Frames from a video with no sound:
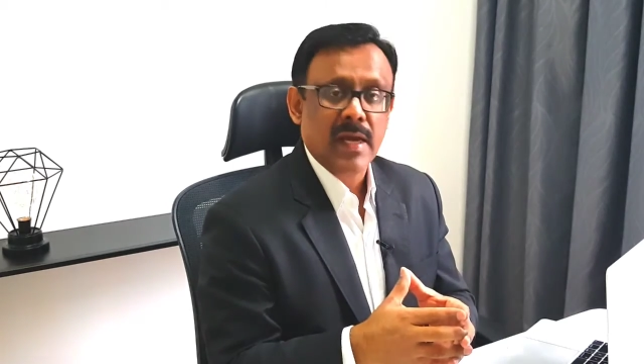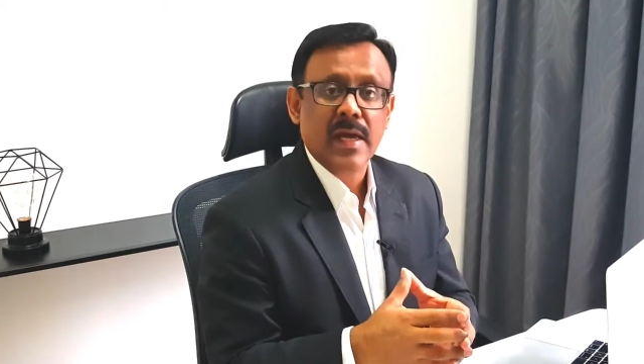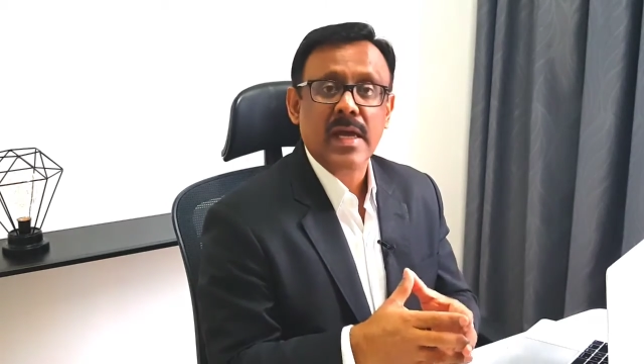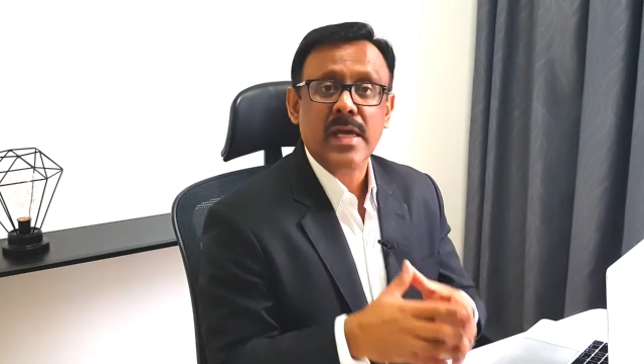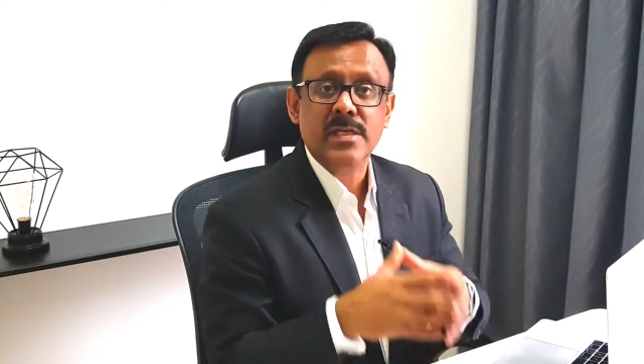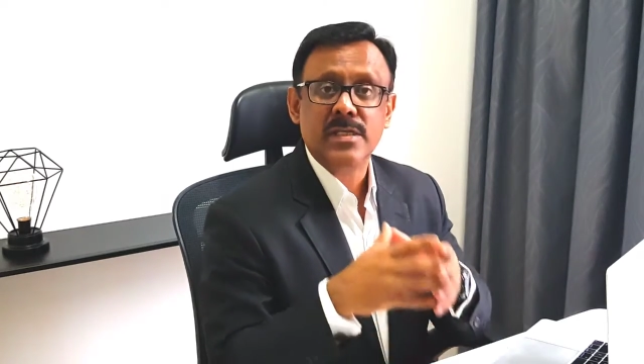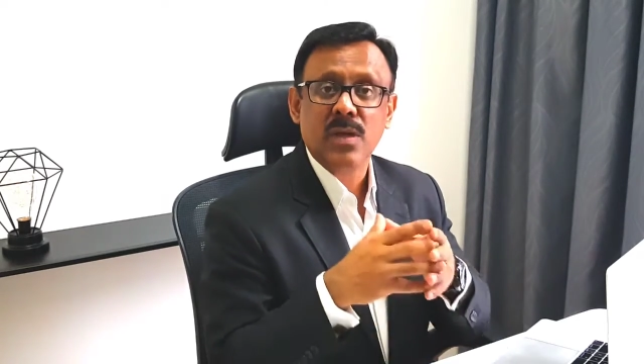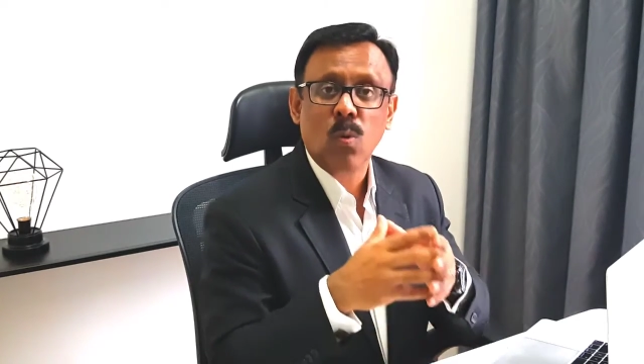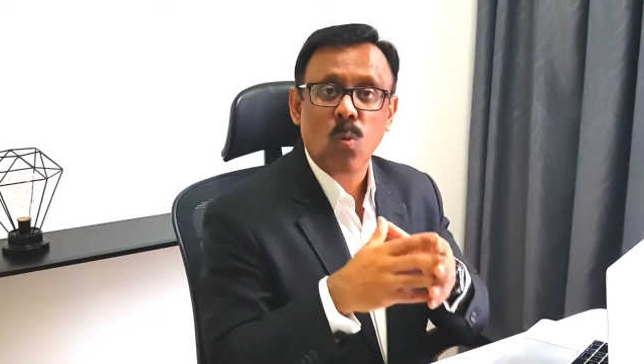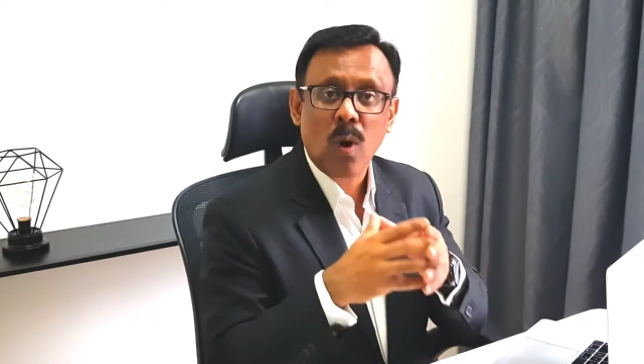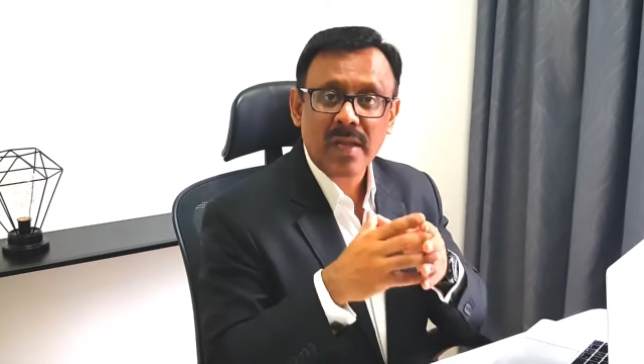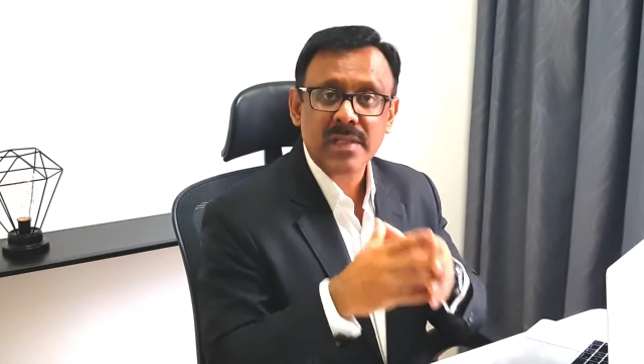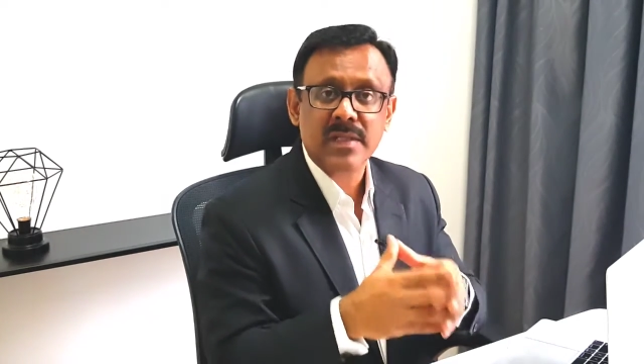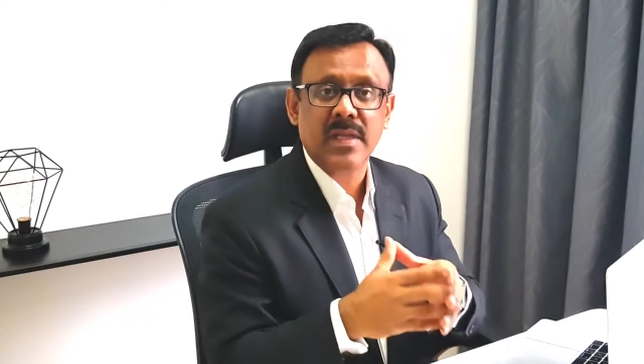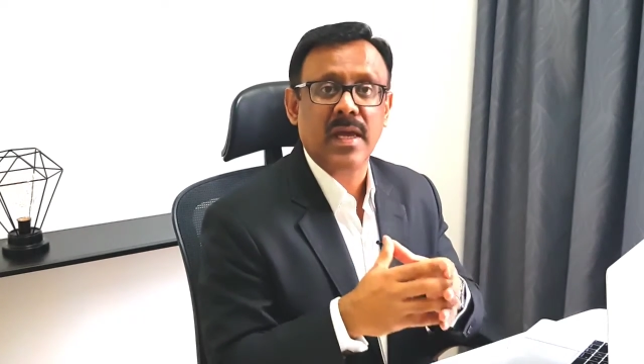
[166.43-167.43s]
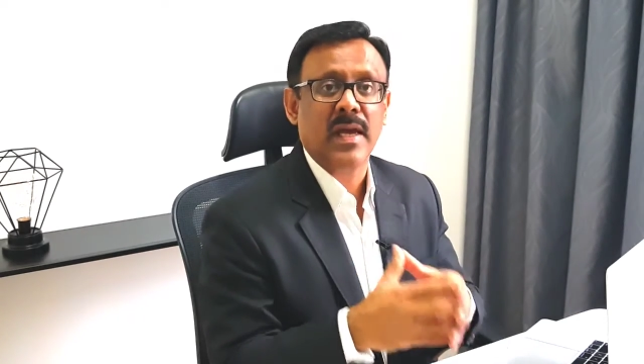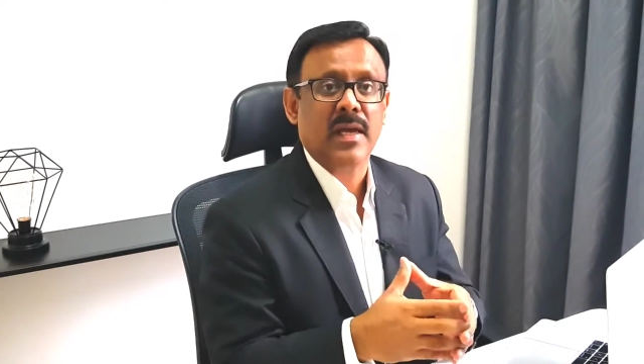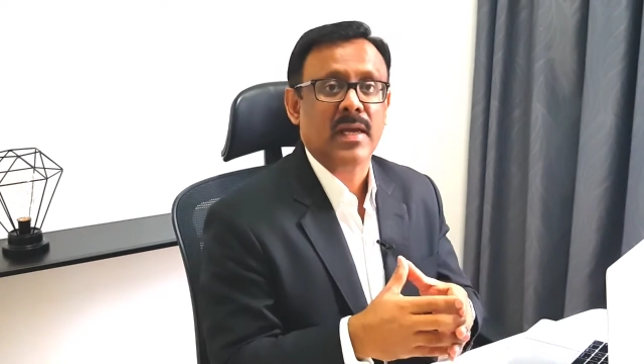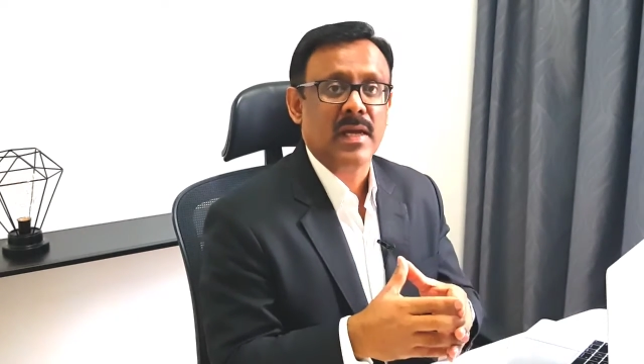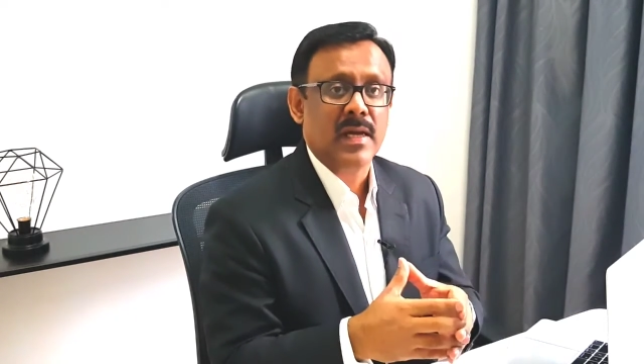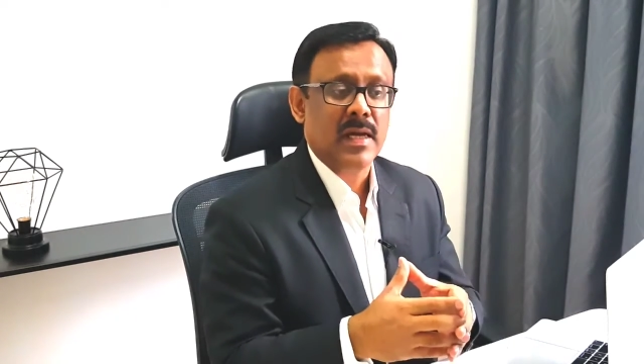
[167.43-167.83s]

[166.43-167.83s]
is the one thing